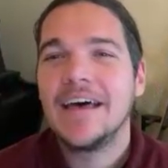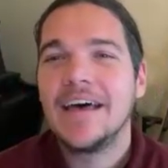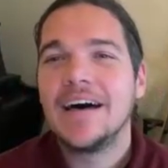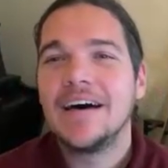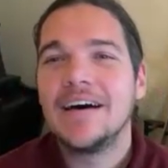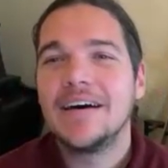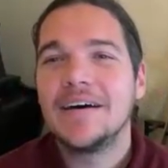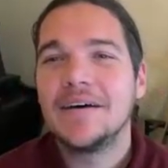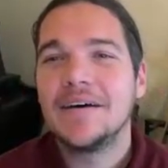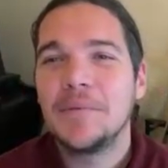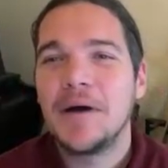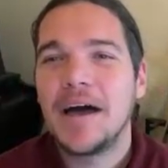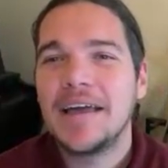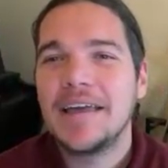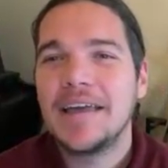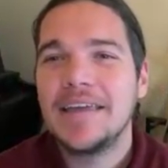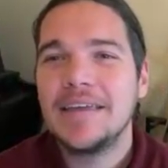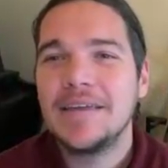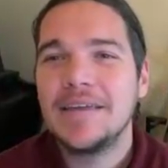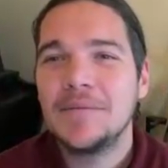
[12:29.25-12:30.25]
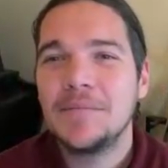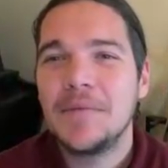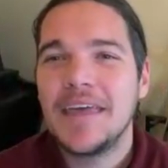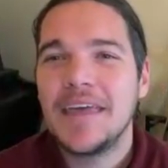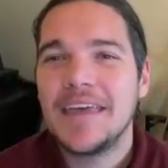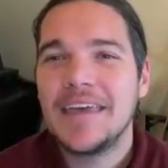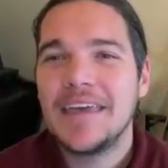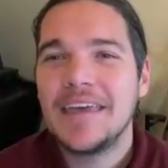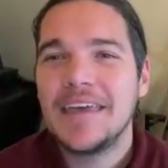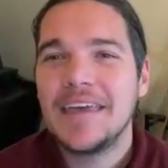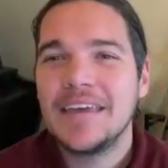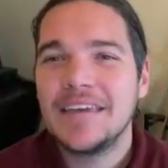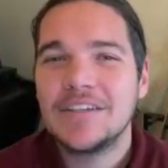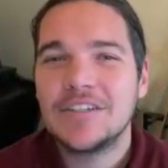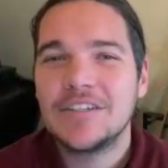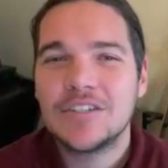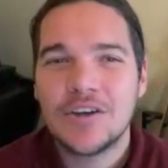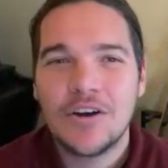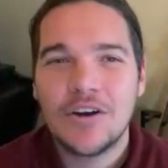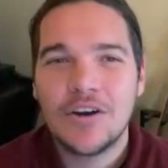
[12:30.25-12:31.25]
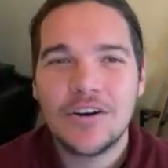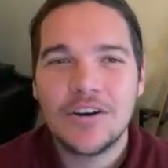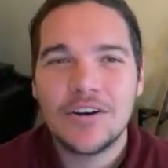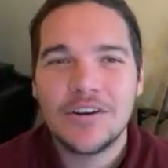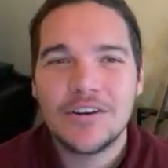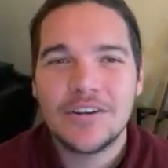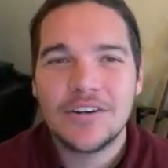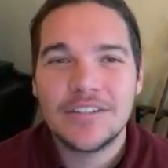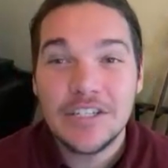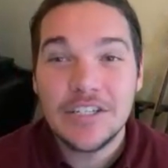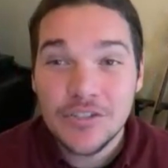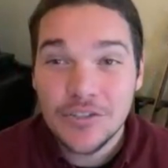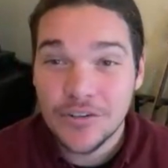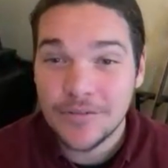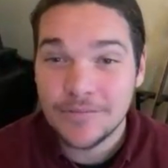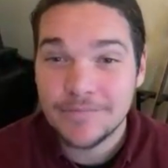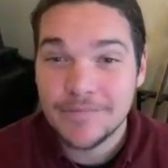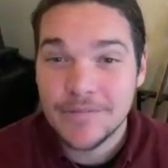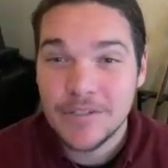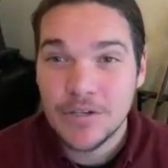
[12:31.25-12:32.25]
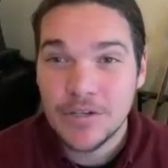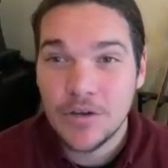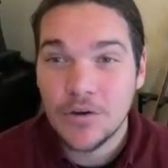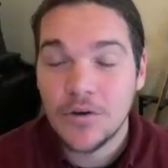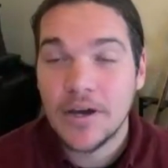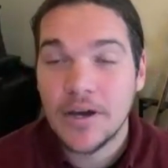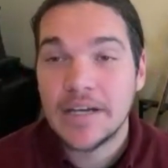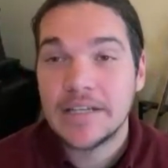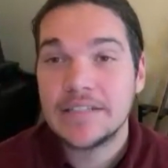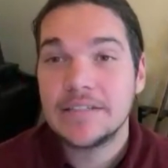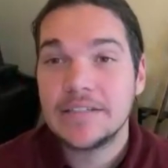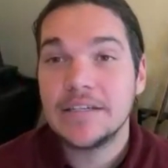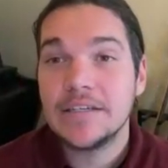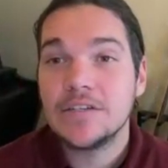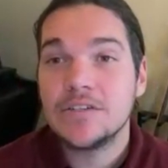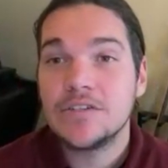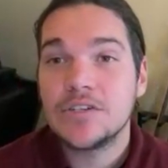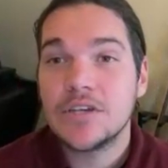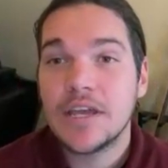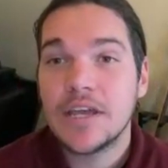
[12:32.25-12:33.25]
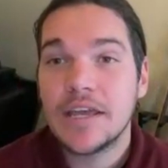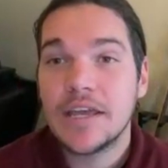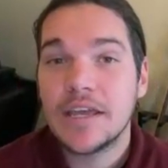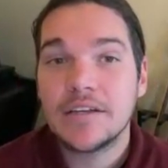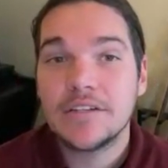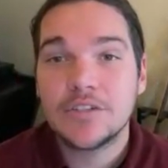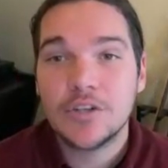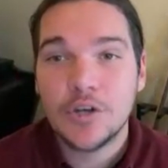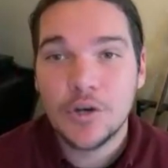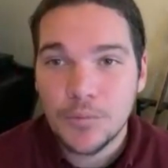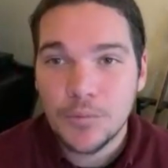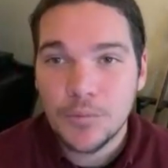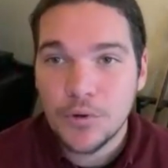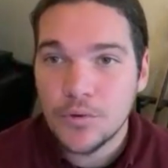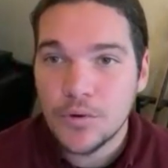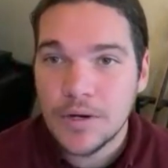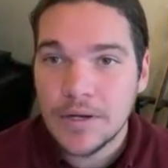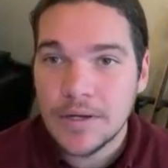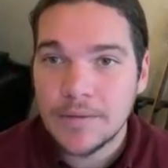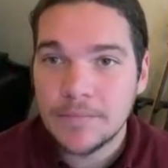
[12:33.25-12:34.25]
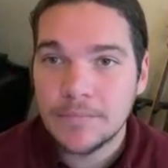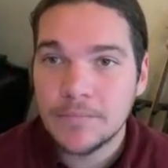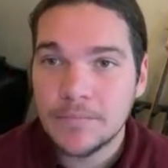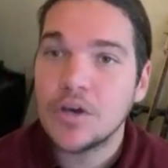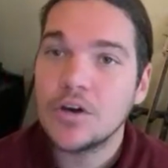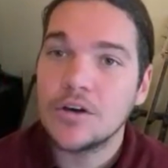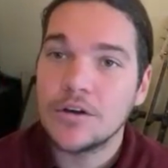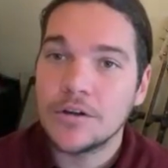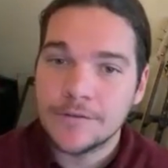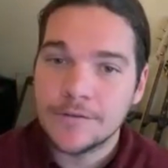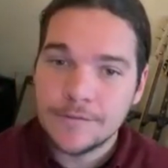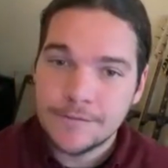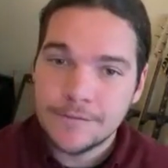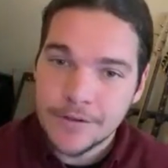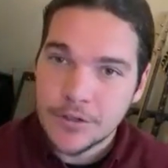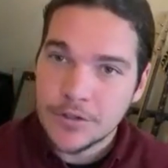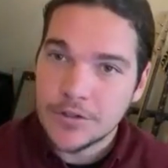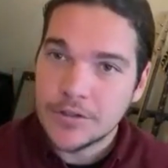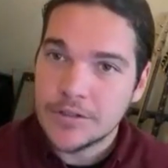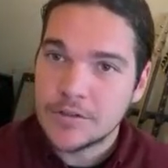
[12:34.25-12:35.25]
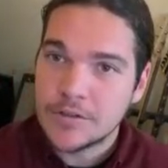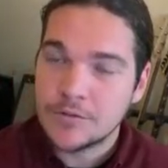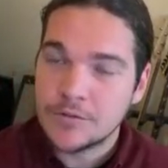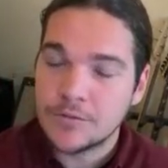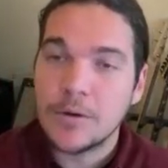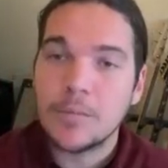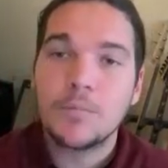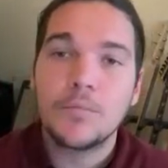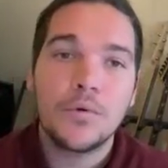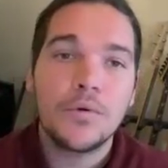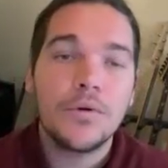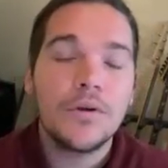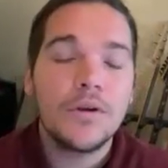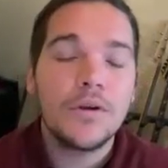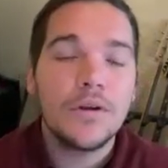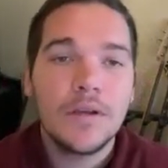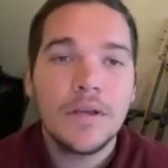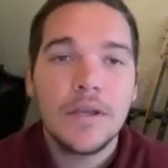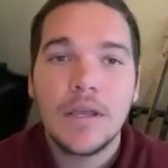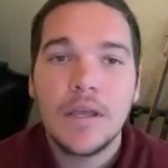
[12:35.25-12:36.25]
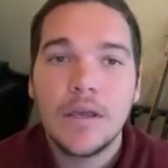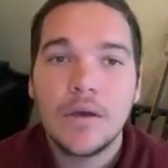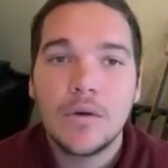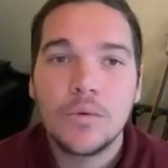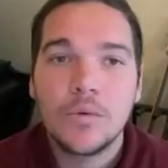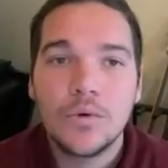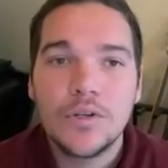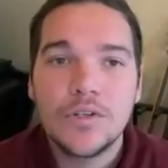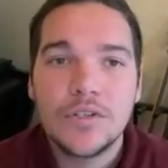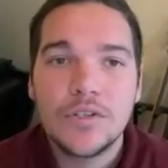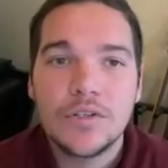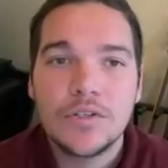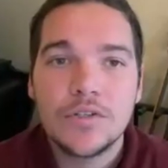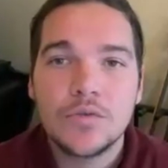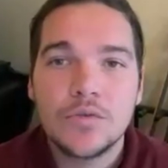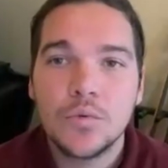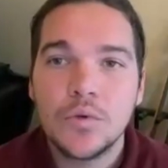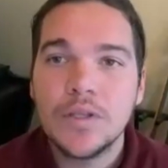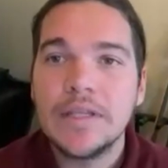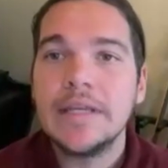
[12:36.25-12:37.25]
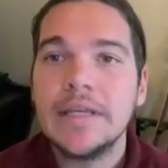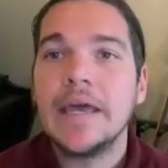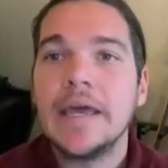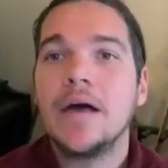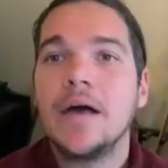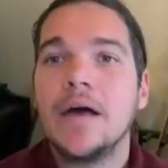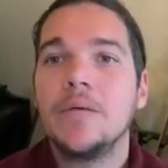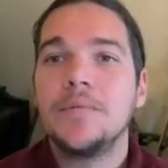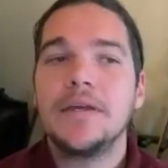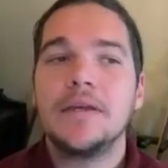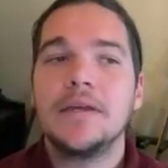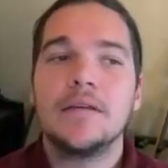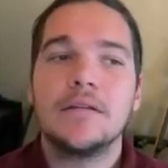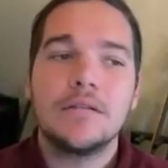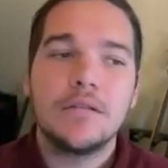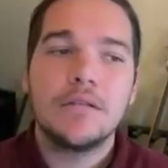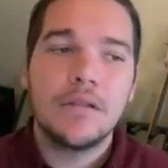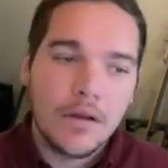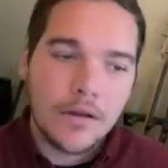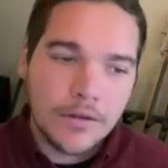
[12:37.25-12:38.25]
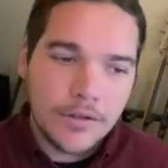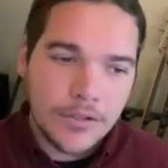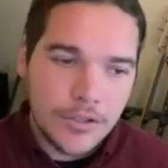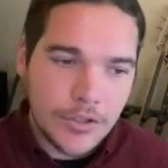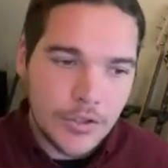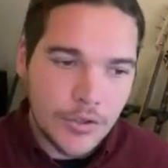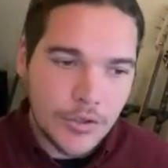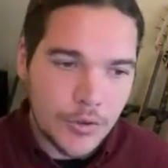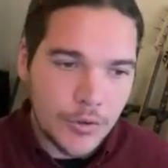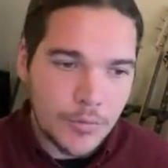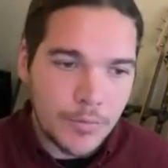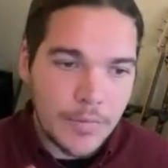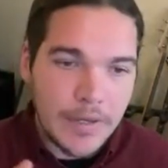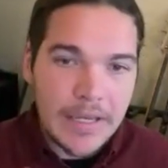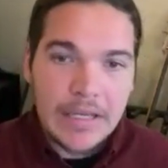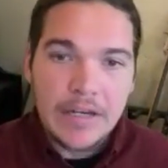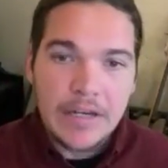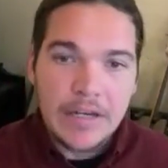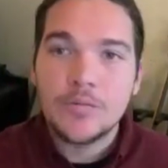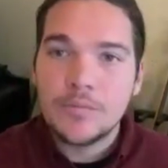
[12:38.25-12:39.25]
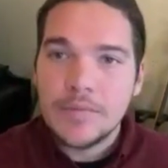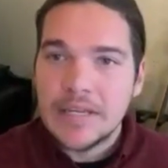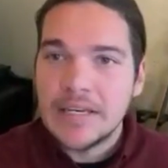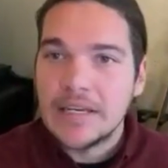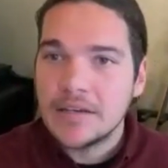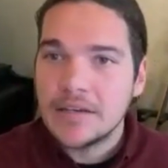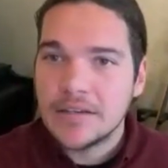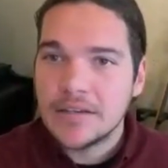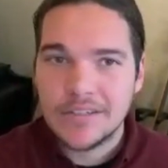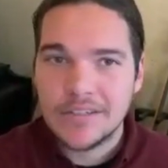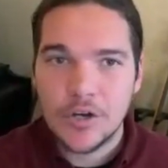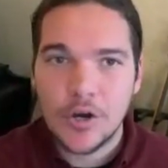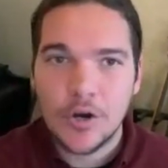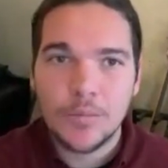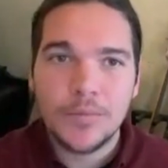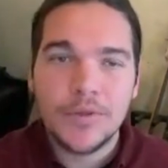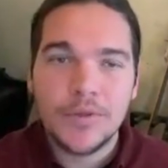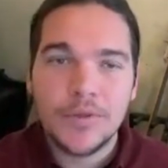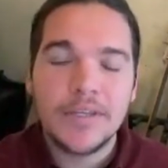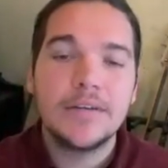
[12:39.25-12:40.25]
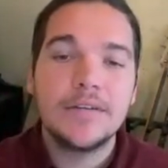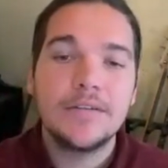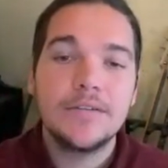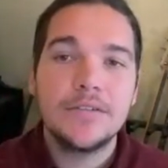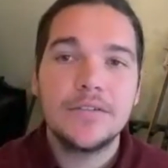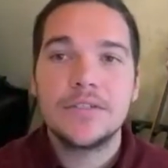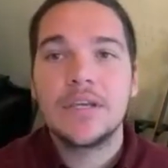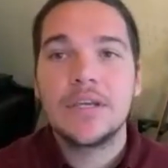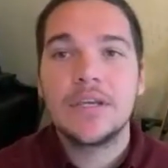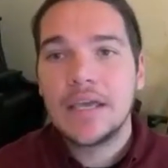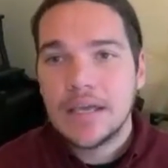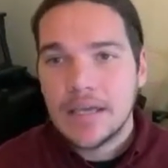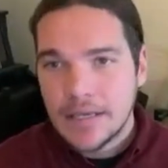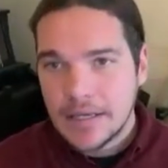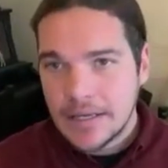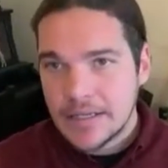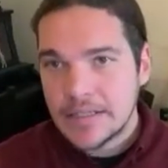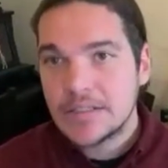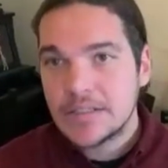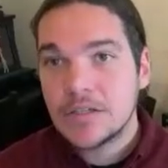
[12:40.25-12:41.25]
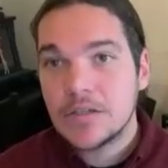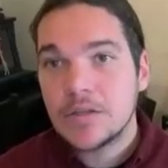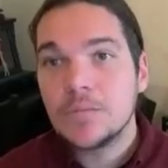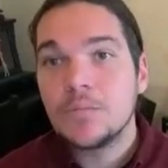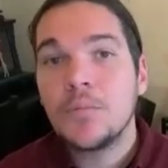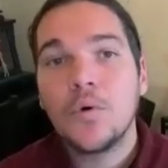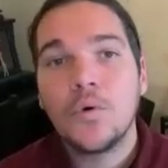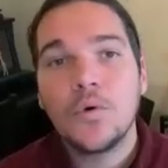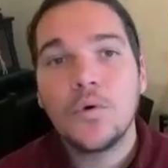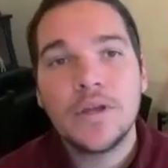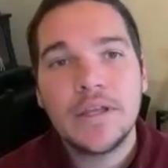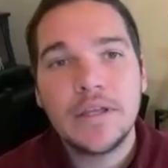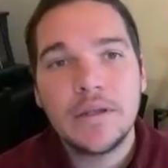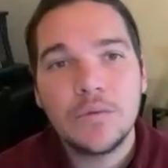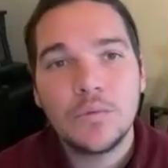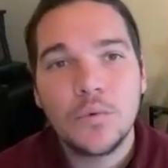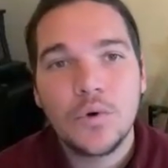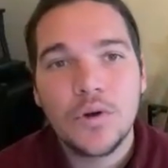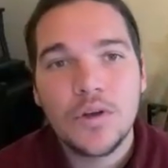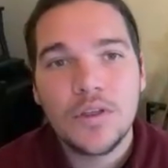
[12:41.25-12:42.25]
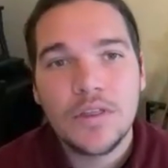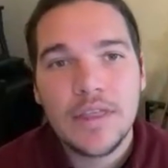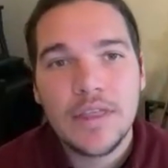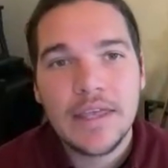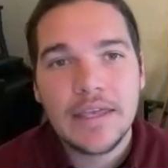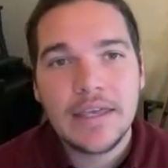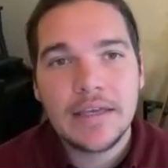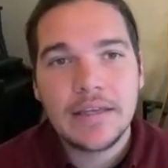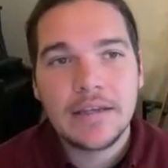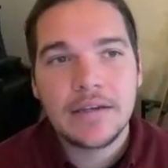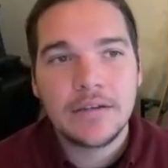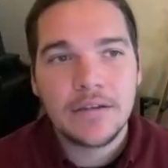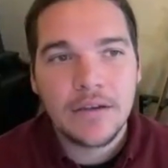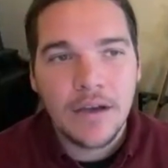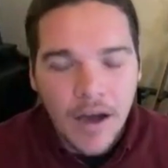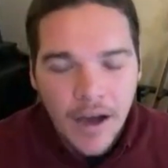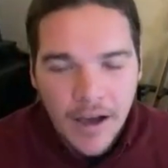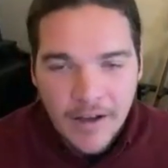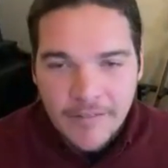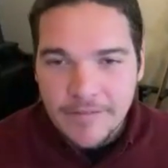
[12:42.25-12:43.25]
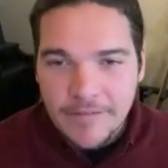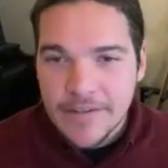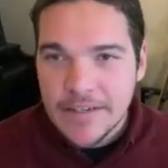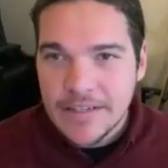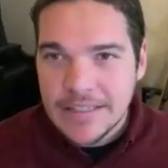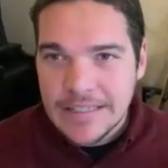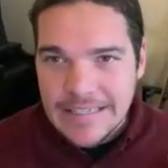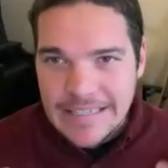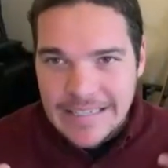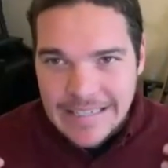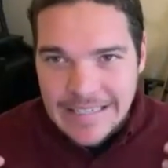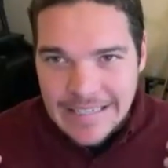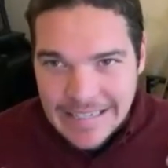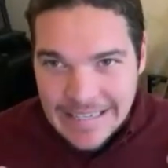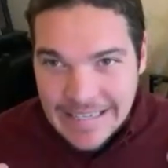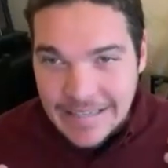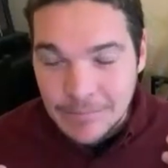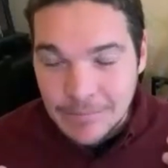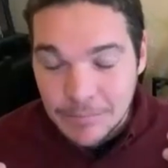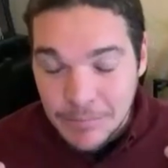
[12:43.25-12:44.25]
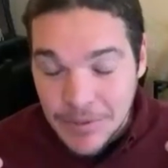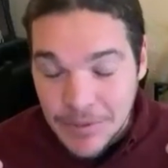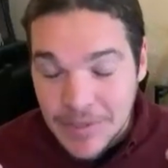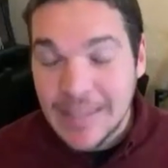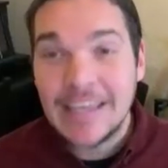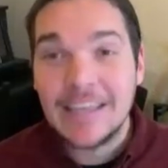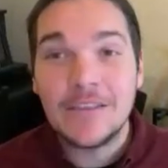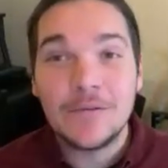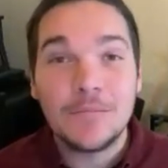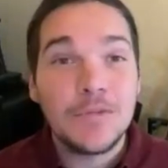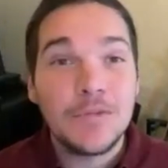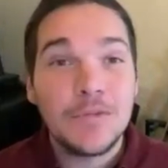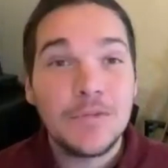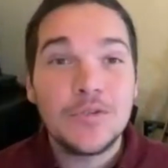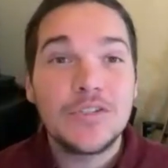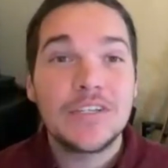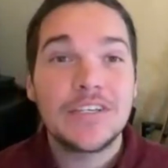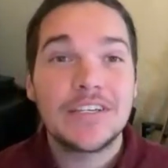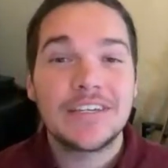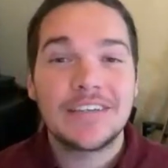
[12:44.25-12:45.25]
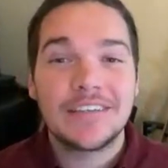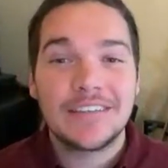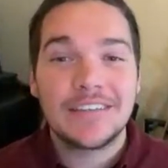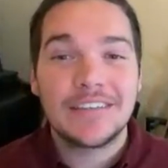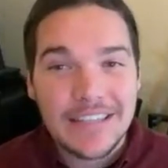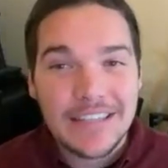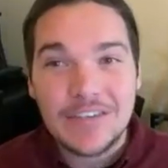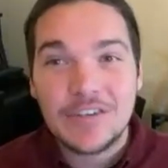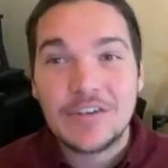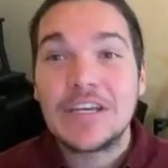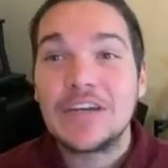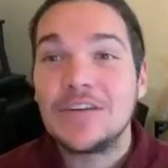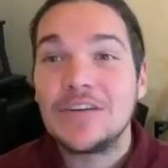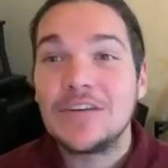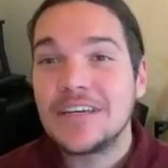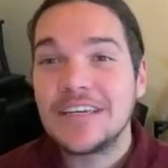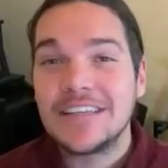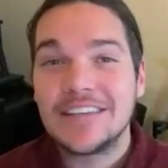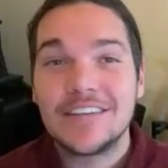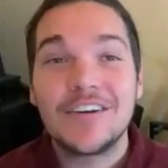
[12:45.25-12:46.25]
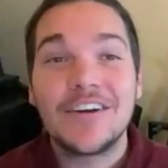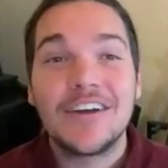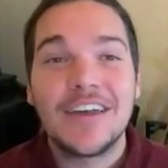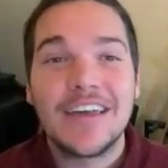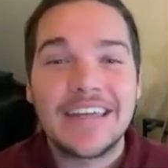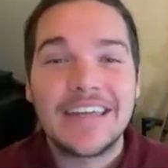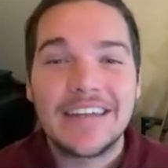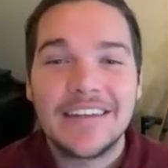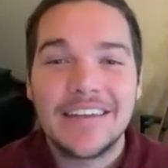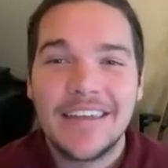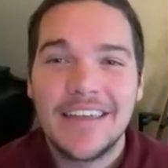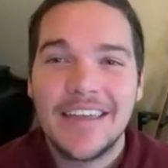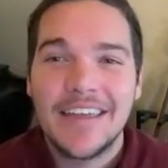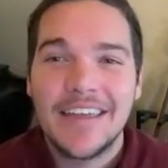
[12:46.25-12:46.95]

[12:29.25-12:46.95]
I am a guitar teacher. So I teach a guitar program called Fearless Fretboard, which is really helping long term intermediate guitar players get to the point where they can confidently play the music that they're hearing in their head.